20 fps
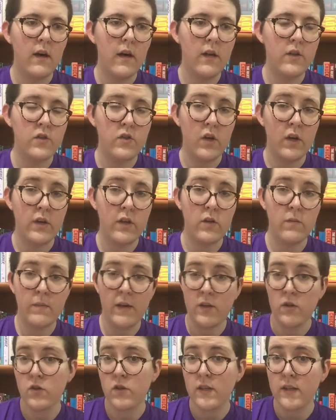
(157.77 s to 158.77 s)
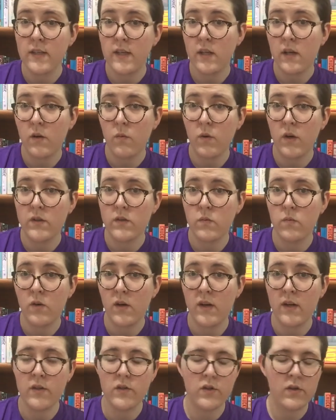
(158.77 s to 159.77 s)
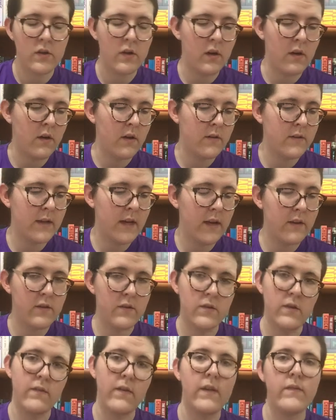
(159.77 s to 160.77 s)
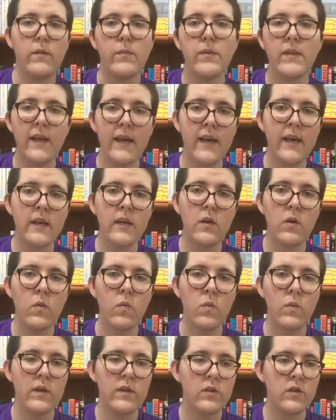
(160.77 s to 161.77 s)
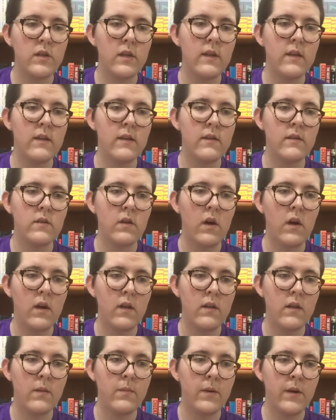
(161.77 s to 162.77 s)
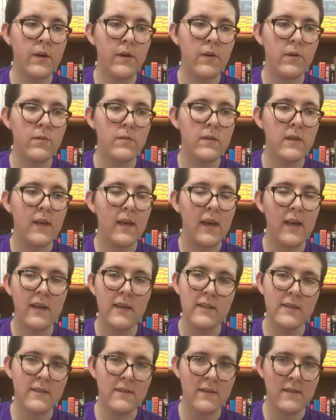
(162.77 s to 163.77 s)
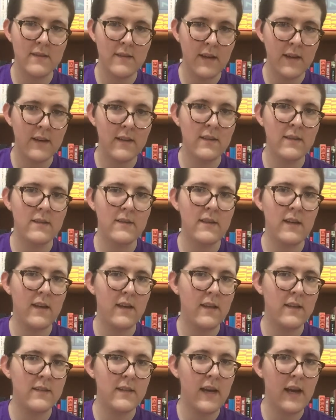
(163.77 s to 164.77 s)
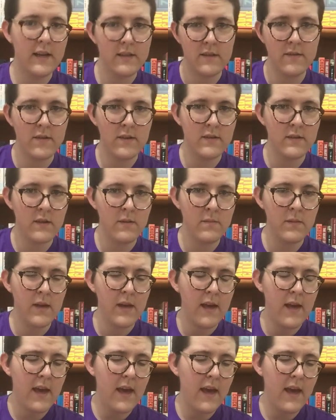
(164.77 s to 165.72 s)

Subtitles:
a documentary that I want to watch called How to Survive a Plague, which is all about AIDS science and activism.